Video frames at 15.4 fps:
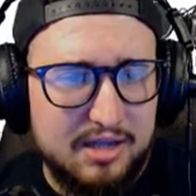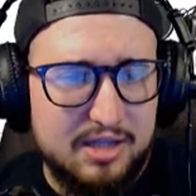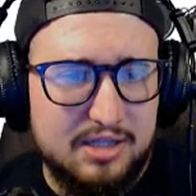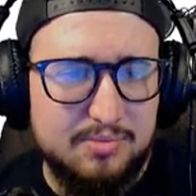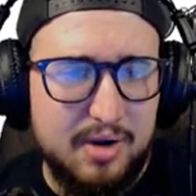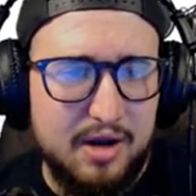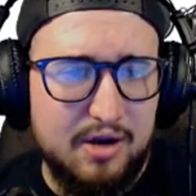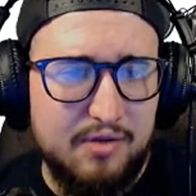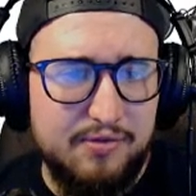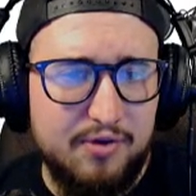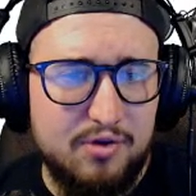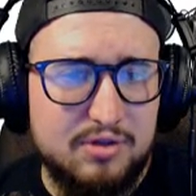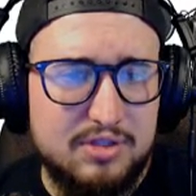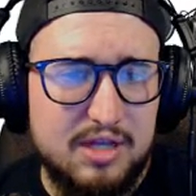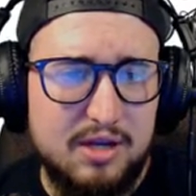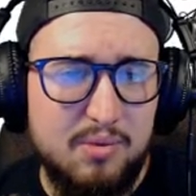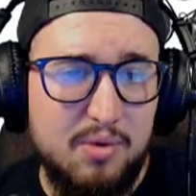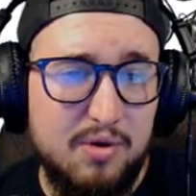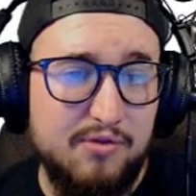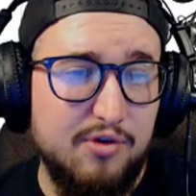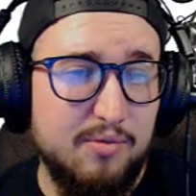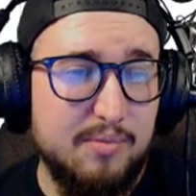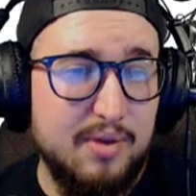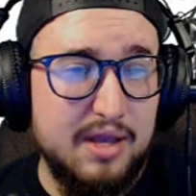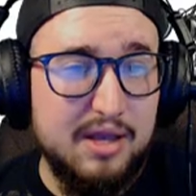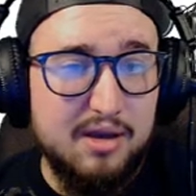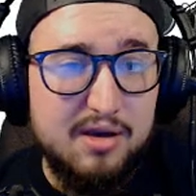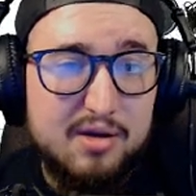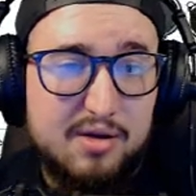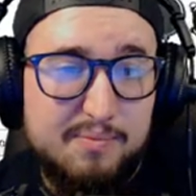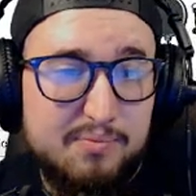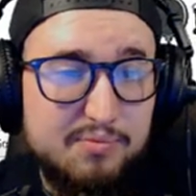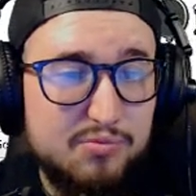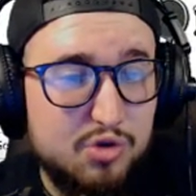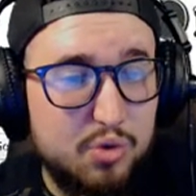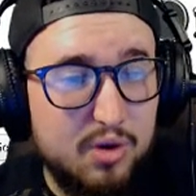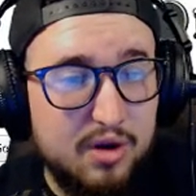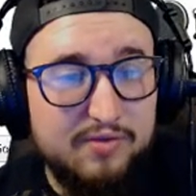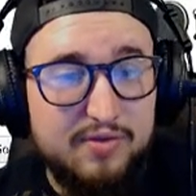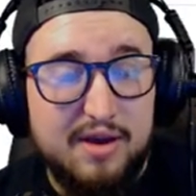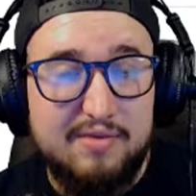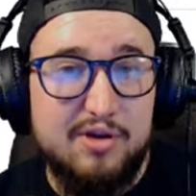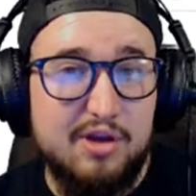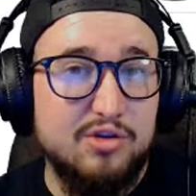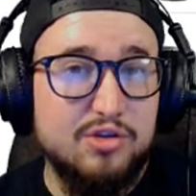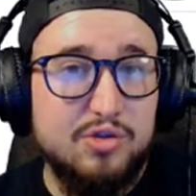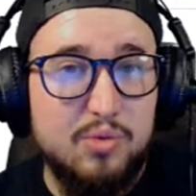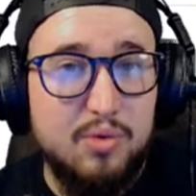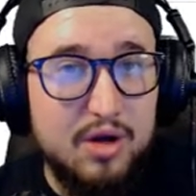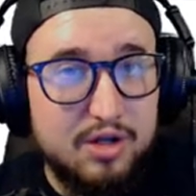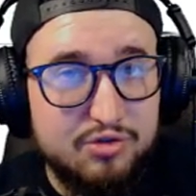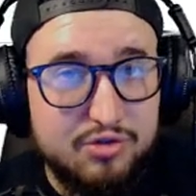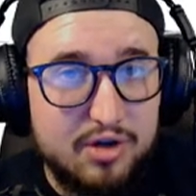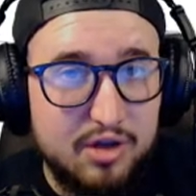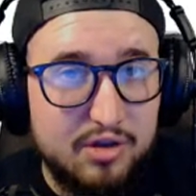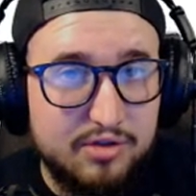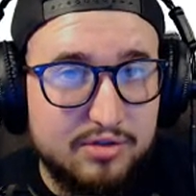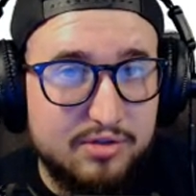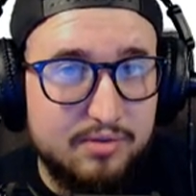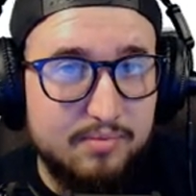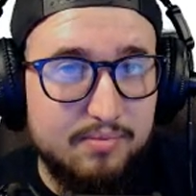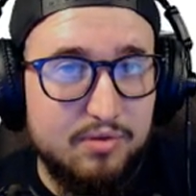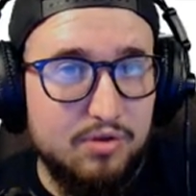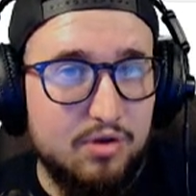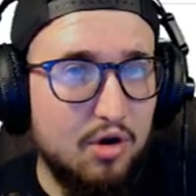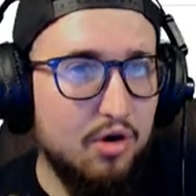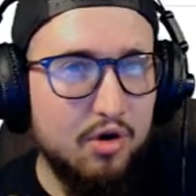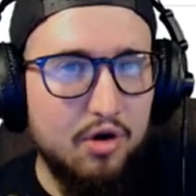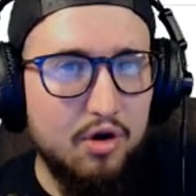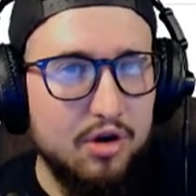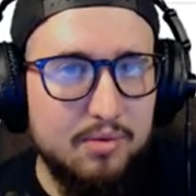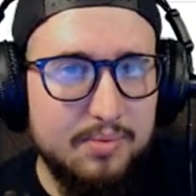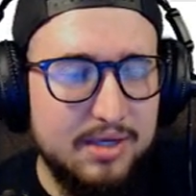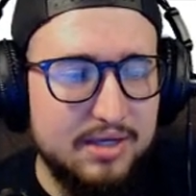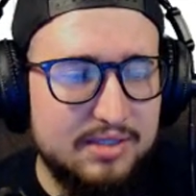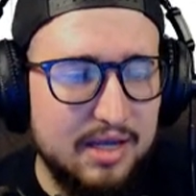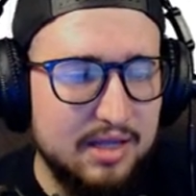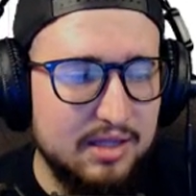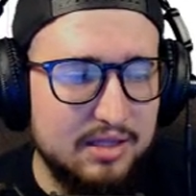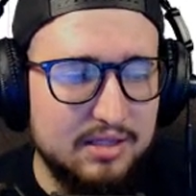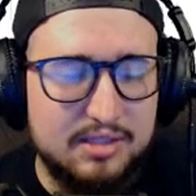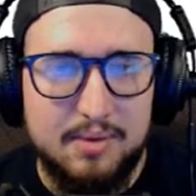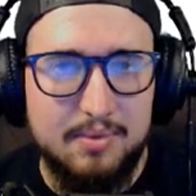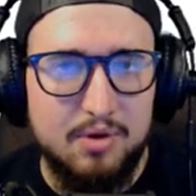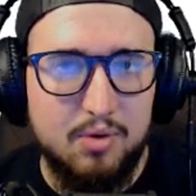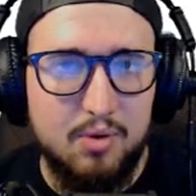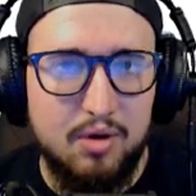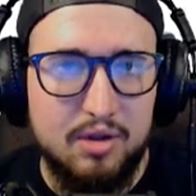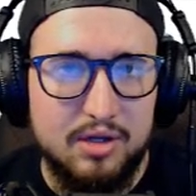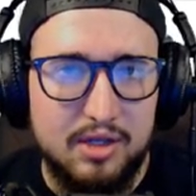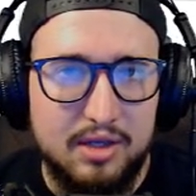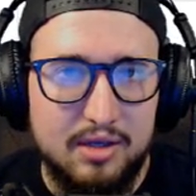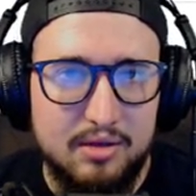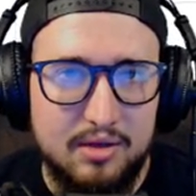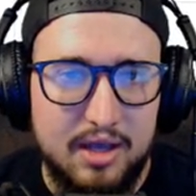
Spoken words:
of these microphones, anywhere from like $25 to $100, are all going to be exactly the same in quality.